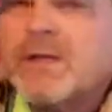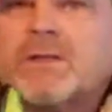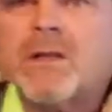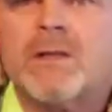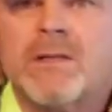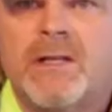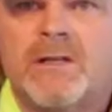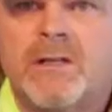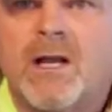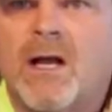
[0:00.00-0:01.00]
is
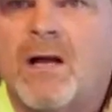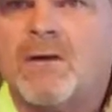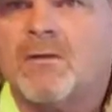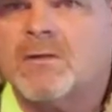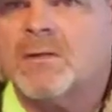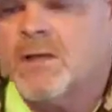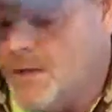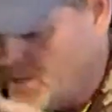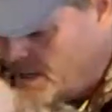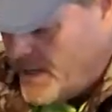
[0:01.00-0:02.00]
tinted goggles,
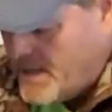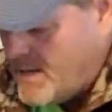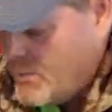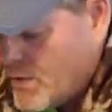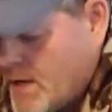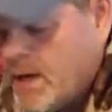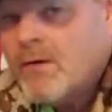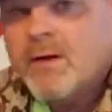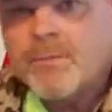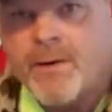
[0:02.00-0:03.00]
and I will
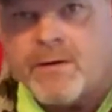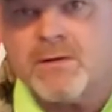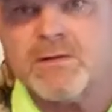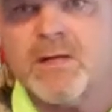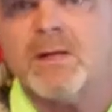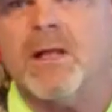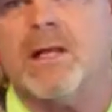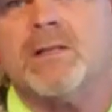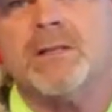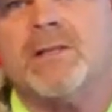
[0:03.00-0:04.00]
carry a pair of
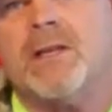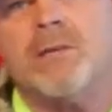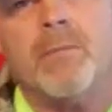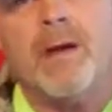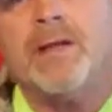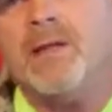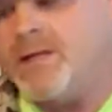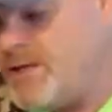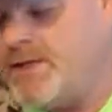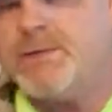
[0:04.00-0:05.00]
sunglasses in my
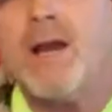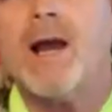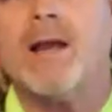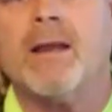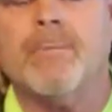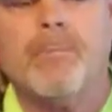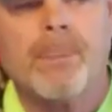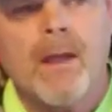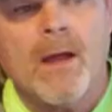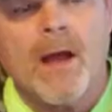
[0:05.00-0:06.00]
DC jacket.
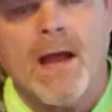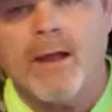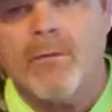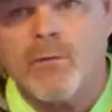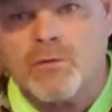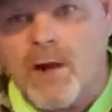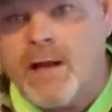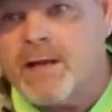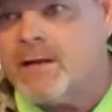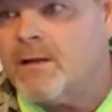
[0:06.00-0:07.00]
I was
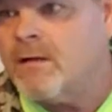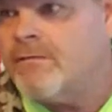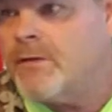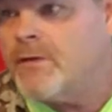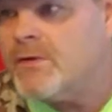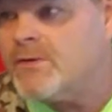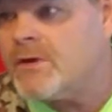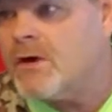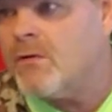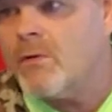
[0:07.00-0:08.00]
riding a few years
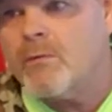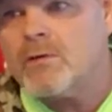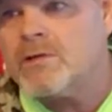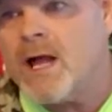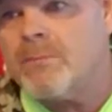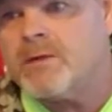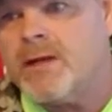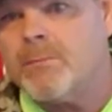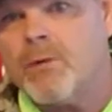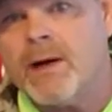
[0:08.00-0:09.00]
ago, and we would stop,
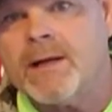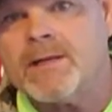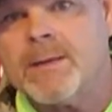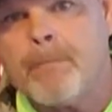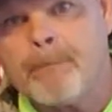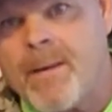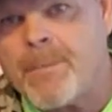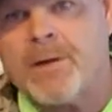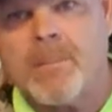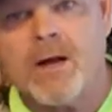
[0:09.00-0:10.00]
take breaks
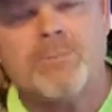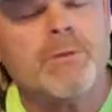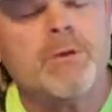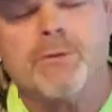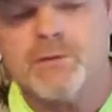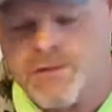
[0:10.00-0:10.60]
up on the mountain. Beautiful